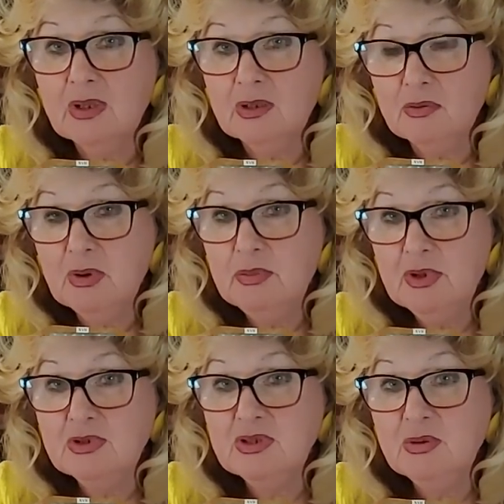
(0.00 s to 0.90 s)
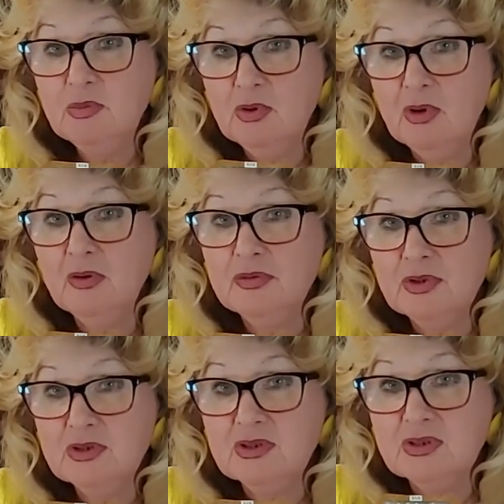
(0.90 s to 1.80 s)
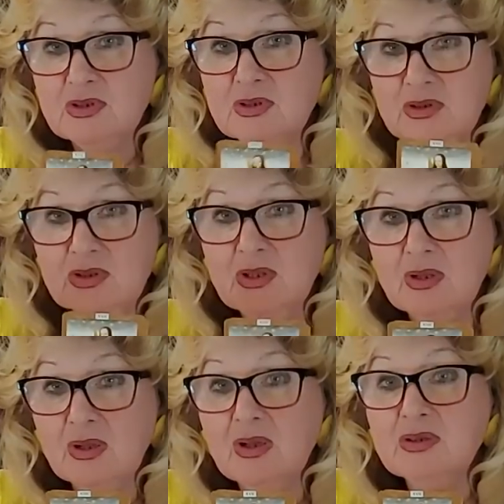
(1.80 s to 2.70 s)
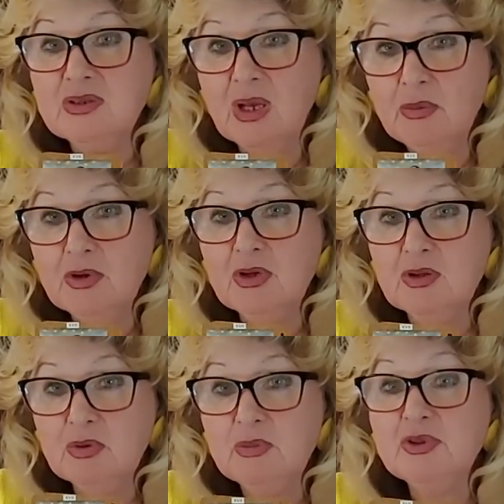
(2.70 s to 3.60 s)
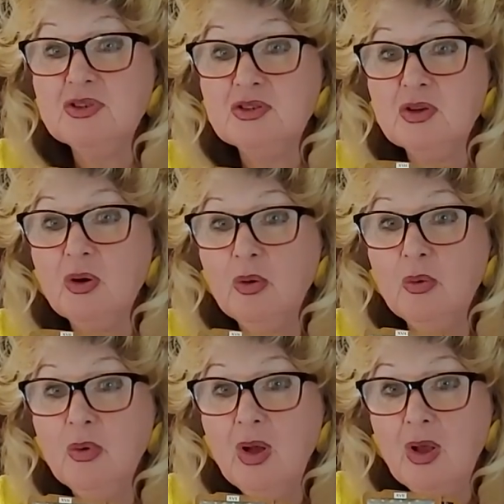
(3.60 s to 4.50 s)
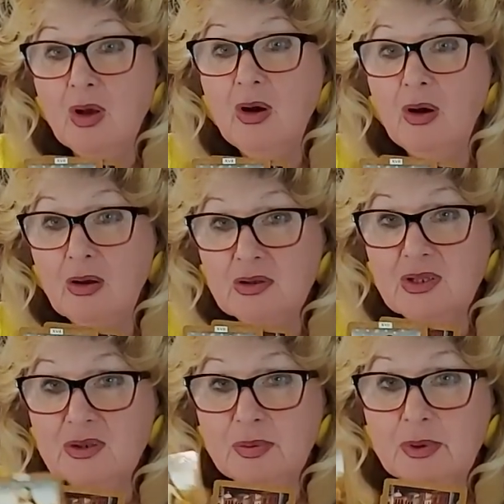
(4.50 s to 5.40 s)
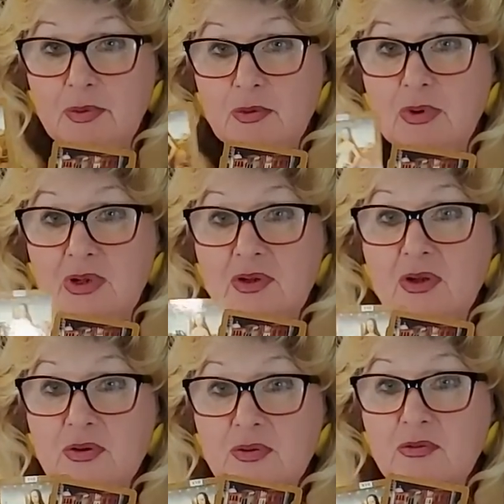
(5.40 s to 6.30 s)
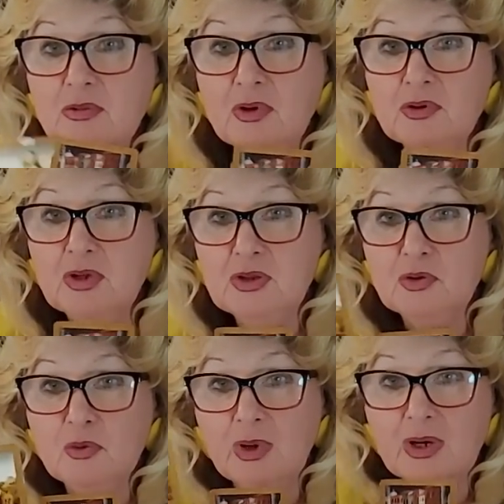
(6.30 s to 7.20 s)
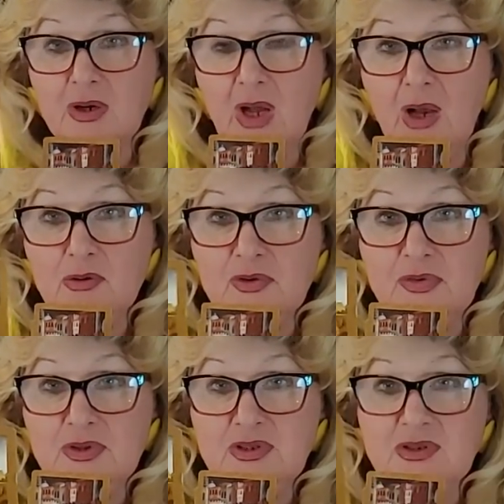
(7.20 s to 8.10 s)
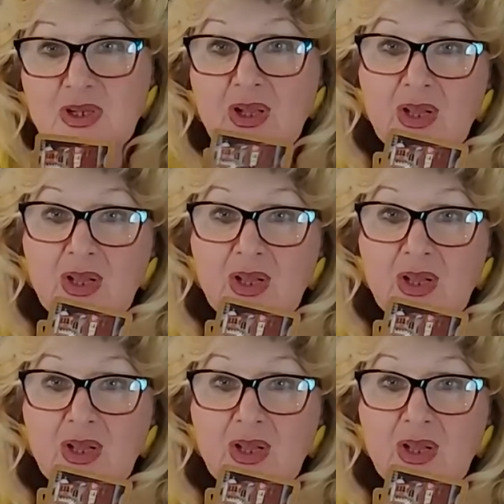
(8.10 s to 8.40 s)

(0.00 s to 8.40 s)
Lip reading: That will be a symbol of this summer. It will be so hot that people will not want to wear outfits